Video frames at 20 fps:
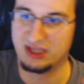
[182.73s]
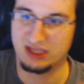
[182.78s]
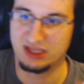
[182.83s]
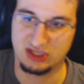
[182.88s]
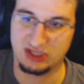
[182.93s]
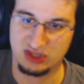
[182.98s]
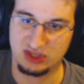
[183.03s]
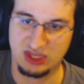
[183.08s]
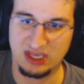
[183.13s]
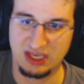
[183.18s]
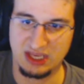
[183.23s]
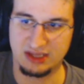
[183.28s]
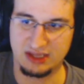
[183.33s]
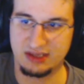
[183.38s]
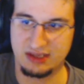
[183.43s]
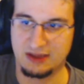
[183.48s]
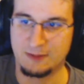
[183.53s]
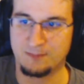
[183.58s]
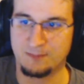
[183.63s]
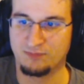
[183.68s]
The thing
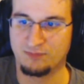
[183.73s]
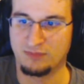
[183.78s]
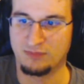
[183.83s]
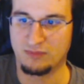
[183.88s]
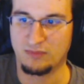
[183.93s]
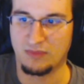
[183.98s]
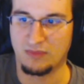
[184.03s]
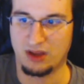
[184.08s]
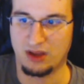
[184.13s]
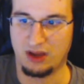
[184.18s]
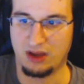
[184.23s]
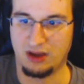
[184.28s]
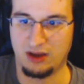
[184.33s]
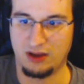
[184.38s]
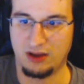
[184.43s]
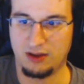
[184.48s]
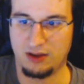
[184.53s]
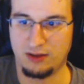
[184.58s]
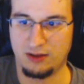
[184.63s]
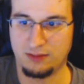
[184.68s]
is,
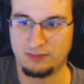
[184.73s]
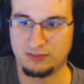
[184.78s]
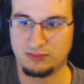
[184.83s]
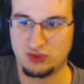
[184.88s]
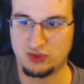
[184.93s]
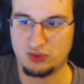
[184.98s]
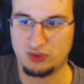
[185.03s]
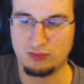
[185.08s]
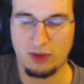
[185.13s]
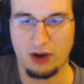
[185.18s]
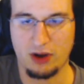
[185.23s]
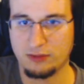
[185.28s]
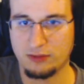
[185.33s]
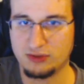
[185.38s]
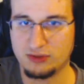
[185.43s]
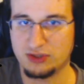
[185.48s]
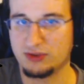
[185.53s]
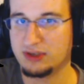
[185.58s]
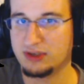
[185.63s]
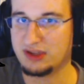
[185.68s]

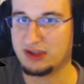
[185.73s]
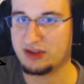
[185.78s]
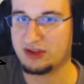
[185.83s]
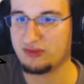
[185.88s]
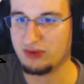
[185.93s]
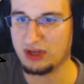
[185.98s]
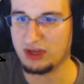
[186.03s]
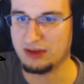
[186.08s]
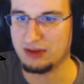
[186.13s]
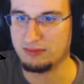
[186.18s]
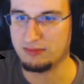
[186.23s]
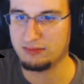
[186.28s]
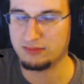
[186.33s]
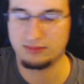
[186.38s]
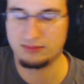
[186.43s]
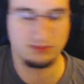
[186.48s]
tomorrow during the stream,